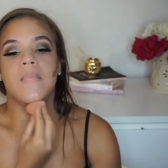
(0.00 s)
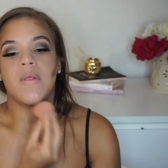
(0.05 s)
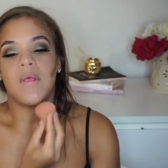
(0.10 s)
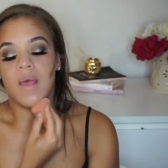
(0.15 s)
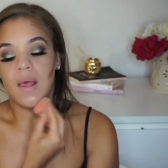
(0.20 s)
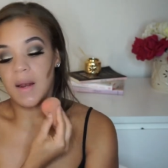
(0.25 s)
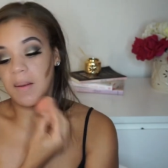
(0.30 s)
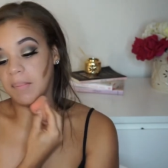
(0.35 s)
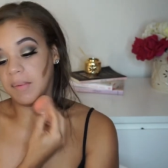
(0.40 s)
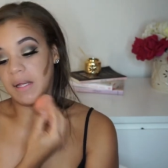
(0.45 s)

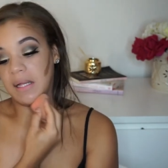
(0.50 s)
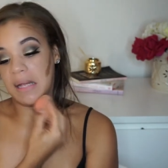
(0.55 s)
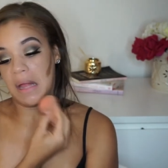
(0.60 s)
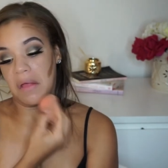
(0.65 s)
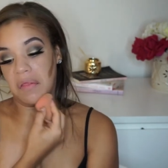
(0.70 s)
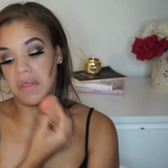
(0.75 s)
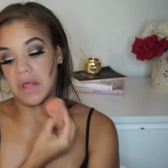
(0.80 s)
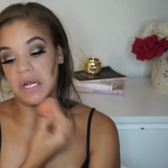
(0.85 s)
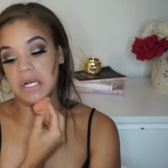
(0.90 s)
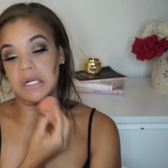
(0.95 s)
I'm gonna blend
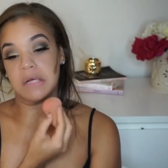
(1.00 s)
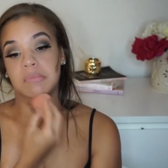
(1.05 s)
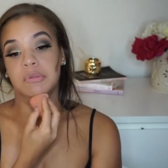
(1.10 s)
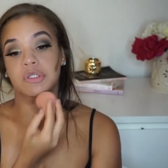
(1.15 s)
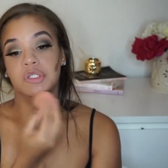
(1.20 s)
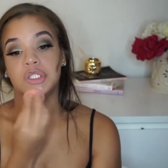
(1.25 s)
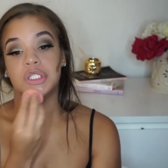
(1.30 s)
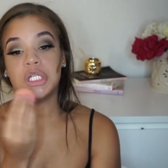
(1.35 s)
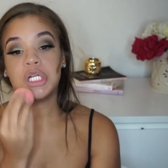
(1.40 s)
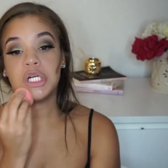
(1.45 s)
out that
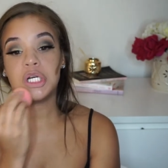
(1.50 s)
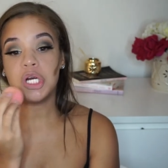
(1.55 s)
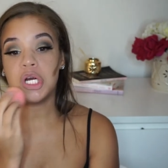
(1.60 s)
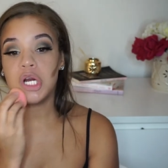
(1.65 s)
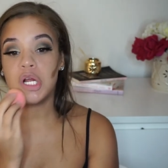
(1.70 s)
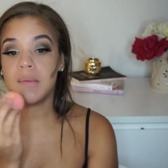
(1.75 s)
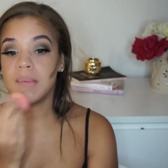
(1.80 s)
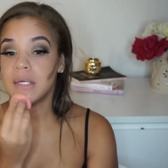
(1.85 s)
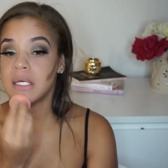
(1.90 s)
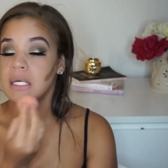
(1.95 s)
double chin,
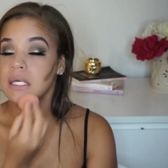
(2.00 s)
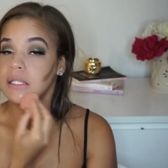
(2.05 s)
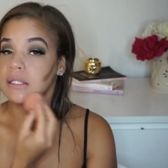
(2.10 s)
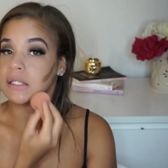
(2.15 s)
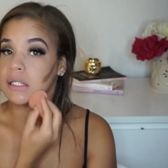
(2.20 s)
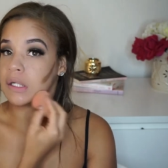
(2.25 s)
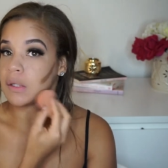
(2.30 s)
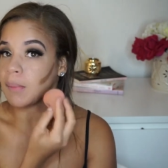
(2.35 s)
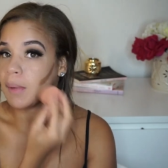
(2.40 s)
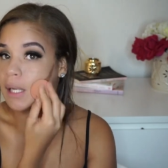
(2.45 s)
girl, because
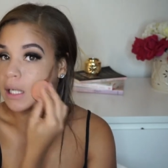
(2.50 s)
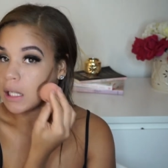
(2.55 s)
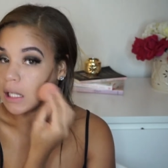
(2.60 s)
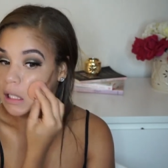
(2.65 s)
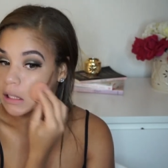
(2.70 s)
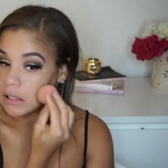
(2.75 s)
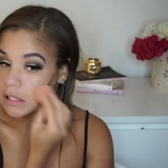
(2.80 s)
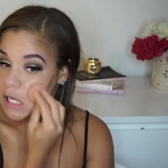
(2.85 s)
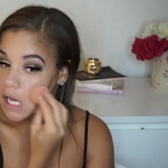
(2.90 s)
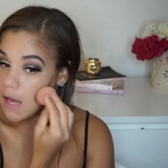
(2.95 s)
ain't nobody
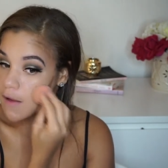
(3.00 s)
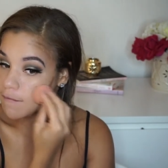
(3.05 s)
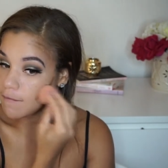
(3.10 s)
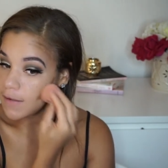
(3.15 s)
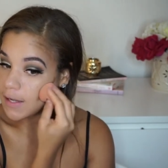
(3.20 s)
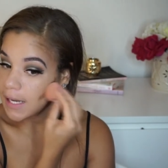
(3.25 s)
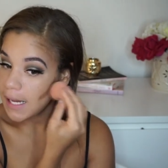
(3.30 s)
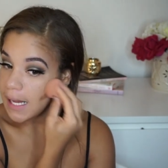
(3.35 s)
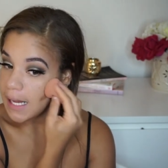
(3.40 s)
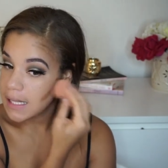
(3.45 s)
got time
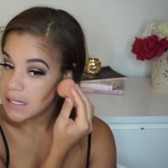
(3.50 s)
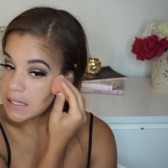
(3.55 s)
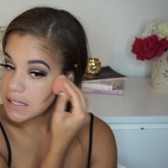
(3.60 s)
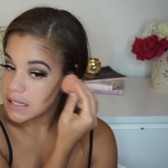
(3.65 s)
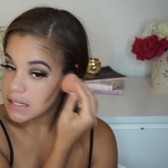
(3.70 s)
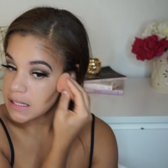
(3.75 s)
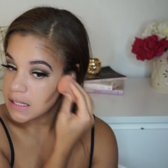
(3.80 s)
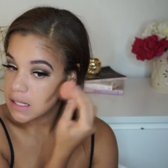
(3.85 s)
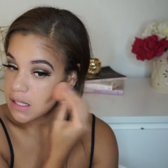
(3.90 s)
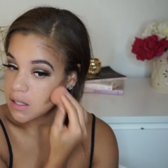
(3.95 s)
for it.
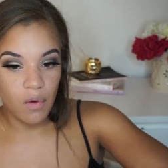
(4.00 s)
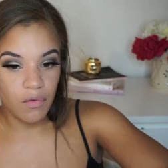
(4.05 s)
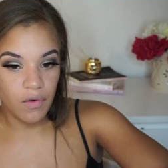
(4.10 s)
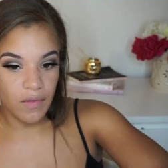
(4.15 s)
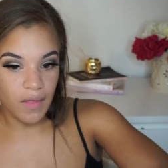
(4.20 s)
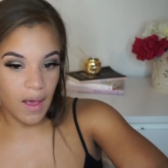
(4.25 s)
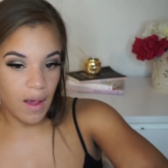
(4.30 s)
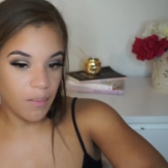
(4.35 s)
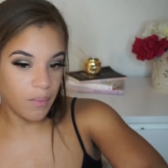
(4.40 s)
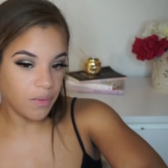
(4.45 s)
Over
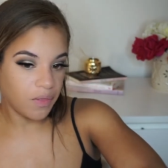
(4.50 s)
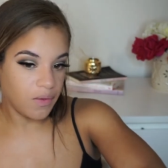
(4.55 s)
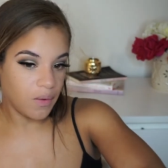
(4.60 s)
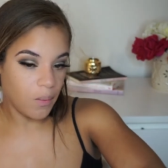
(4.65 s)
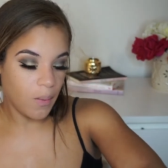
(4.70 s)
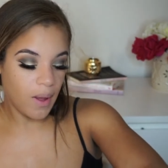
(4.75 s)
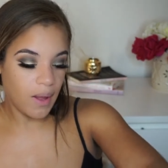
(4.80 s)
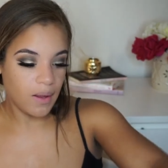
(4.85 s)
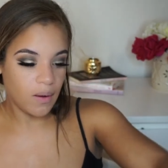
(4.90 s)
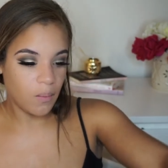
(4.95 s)
that with the
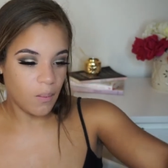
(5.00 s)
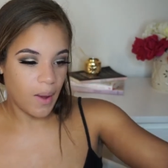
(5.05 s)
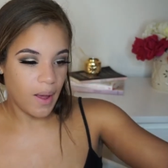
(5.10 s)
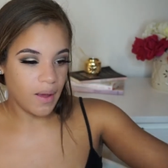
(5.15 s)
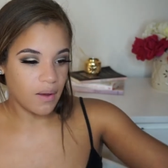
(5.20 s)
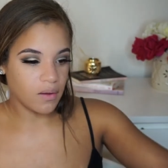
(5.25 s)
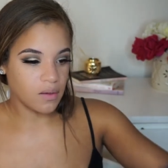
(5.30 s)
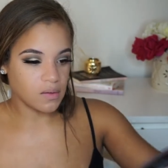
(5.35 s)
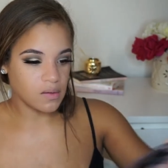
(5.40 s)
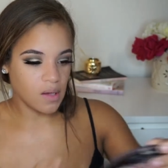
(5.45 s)
Wet n
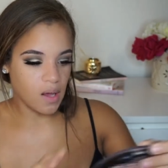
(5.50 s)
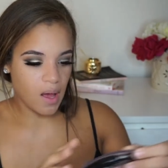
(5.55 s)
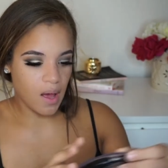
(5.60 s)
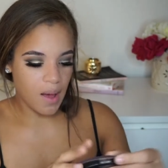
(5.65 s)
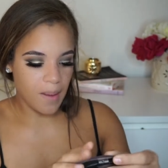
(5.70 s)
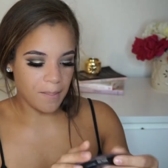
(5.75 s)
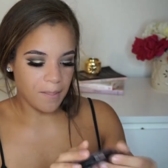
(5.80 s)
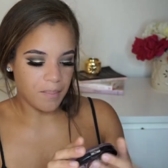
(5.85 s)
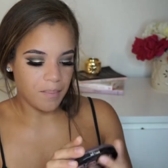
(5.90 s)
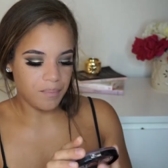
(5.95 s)
Wild
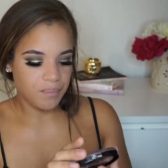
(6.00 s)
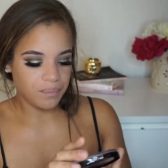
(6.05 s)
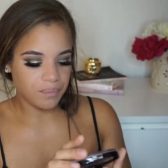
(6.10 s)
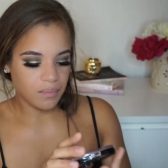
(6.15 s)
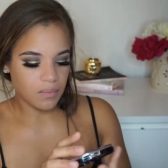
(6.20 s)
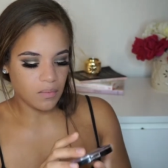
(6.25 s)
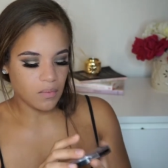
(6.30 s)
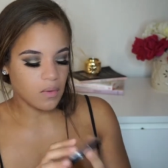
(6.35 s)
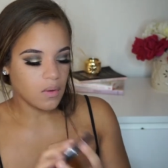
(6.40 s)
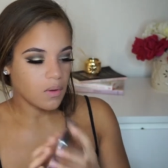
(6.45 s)
um,
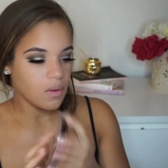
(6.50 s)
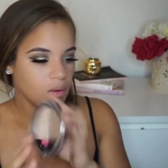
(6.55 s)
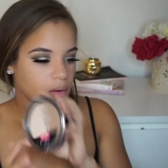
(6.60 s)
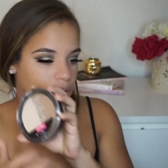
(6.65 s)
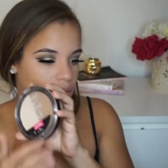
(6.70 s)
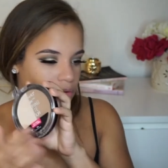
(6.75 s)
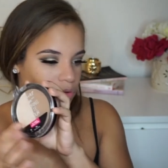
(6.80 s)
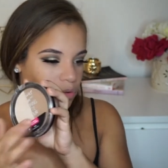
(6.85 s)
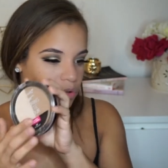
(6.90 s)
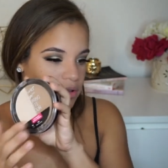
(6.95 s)

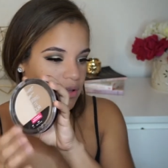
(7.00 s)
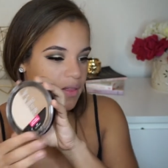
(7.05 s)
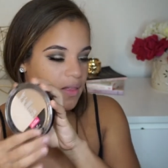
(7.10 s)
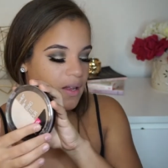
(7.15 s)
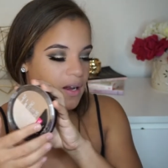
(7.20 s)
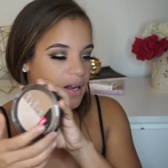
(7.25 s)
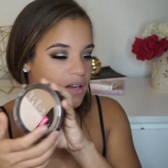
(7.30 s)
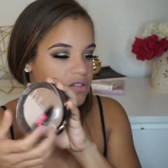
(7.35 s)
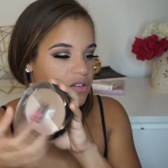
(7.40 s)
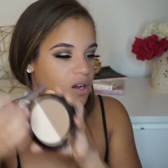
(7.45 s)
Dulce
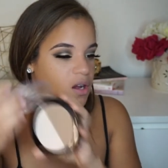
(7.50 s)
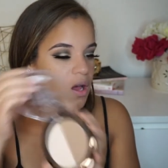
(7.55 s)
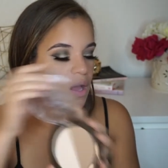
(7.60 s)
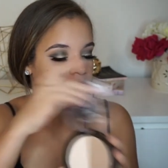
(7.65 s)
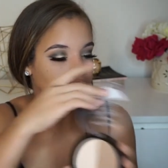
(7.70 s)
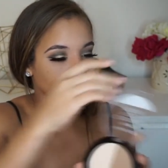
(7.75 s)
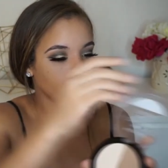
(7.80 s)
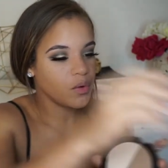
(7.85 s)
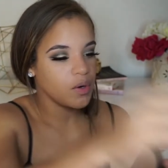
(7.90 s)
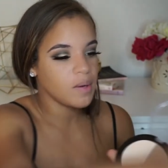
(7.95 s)
de Leche
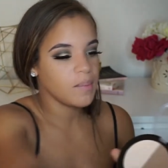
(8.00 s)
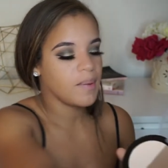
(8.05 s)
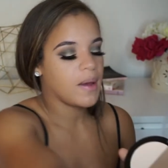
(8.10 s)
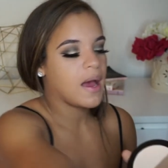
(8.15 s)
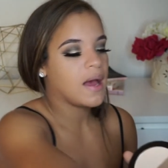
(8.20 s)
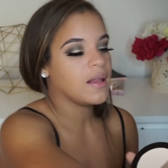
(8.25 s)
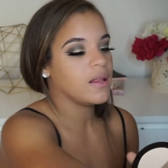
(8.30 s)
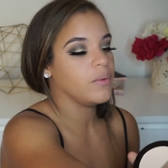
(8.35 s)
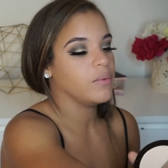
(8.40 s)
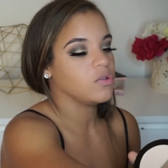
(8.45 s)
contouring
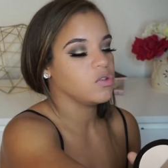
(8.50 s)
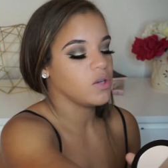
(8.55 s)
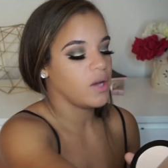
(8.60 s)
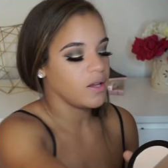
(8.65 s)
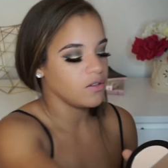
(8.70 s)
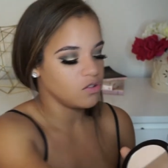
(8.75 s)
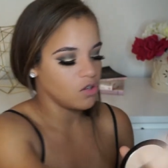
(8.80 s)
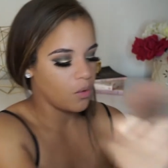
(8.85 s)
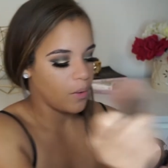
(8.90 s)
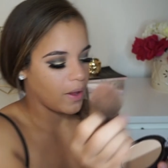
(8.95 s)
palette, which you
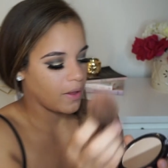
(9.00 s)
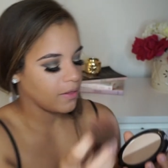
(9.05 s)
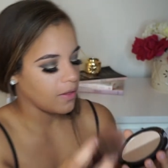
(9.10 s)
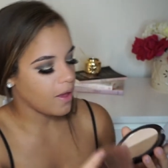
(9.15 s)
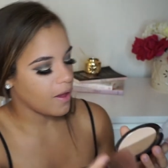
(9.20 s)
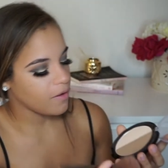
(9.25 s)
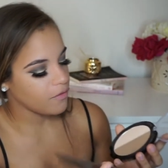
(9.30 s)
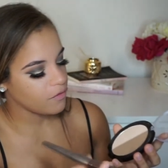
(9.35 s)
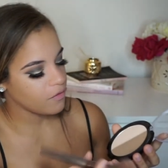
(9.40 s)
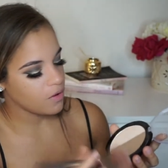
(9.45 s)
guys know I
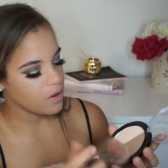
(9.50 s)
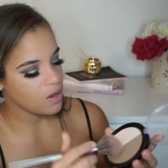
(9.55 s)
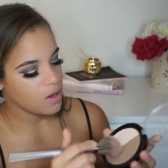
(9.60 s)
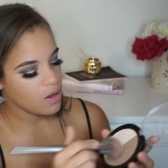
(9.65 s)
love,